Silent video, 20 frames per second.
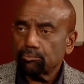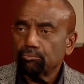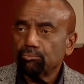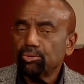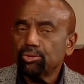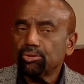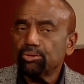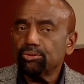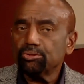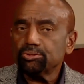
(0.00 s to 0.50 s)
you
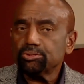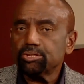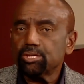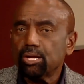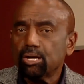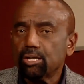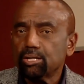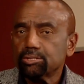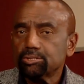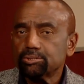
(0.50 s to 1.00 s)
know, but those
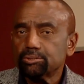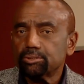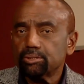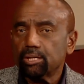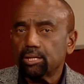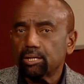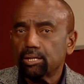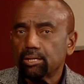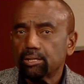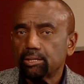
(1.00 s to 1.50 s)

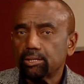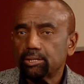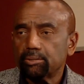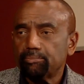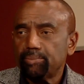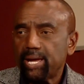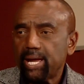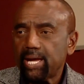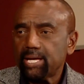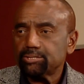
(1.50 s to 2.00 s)
laws in
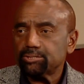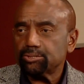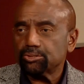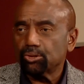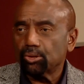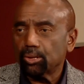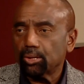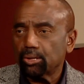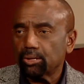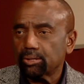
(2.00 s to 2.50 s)
the past are
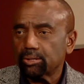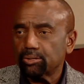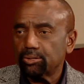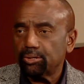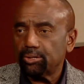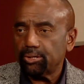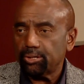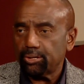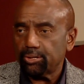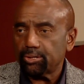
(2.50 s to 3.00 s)
no longer
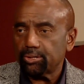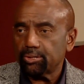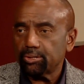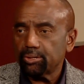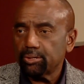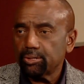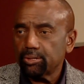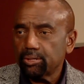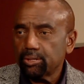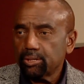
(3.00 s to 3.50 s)
there.
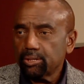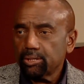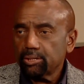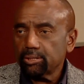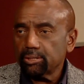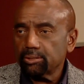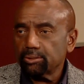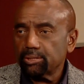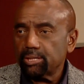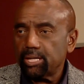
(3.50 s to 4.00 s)

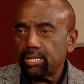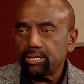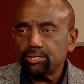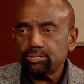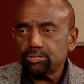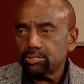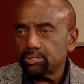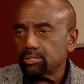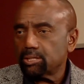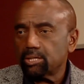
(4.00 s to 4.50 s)
You know, the
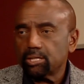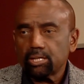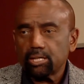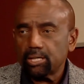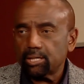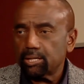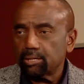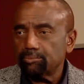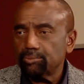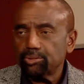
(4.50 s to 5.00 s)
Asian can
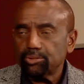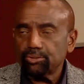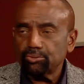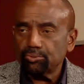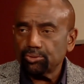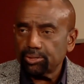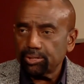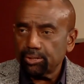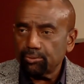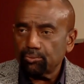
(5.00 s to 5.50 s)
get up and do
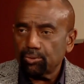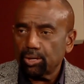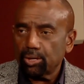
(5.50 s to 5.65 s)
what they